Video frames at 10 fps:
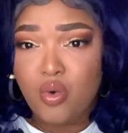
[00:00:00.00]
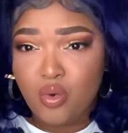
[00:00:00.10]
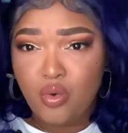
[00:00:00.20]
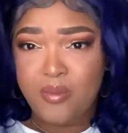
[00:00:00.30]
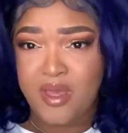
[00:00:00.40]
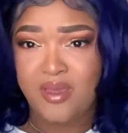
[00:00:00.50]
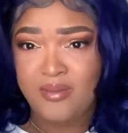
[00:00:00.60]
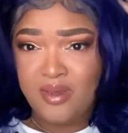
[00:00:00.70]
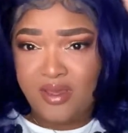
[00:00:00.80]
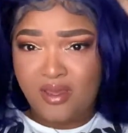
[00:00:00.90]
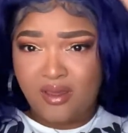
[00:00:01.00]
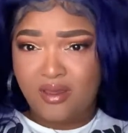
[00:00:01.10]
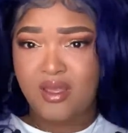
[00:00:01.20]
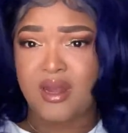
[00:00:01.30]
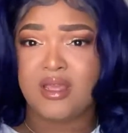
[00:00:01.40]
Ooh, baby.
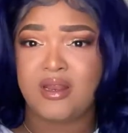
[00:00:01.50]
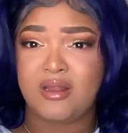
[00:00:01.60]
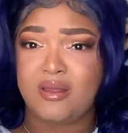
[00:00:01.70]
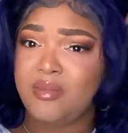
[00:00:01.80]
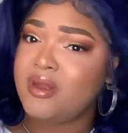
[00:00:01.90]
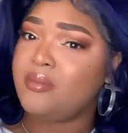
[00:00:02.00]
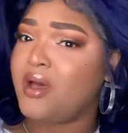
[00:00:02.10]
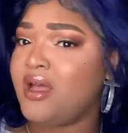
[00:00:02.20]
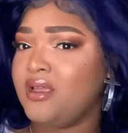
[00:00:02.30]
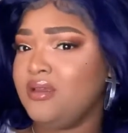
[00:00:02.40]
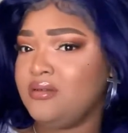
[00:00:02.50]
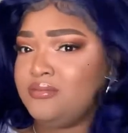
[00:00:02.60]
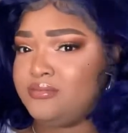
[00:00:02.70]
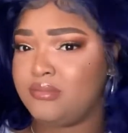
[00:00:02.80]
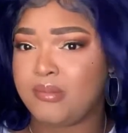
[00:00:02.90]
Can I get a little bit of body?
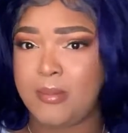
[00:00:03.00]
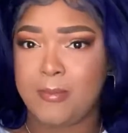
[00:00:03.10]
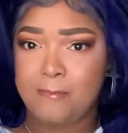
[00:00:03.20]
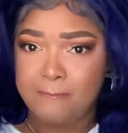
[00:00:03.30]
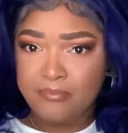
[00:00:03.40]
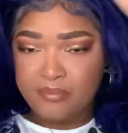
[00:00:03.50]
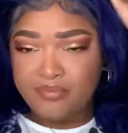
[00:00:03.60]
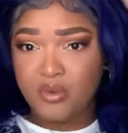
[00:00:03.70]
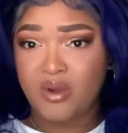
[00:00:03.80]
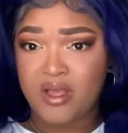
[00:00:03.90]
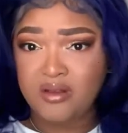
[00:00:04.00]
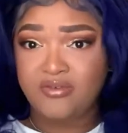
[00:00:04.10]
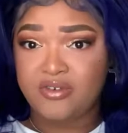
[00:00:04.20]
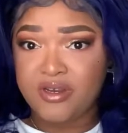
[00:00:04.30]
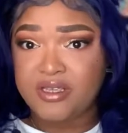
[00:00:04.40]
Without the
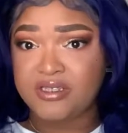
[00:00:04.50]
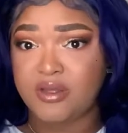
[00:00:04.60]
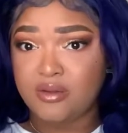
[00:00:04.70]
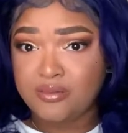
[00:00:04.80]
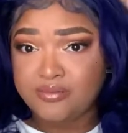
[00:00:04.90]
frizz, though.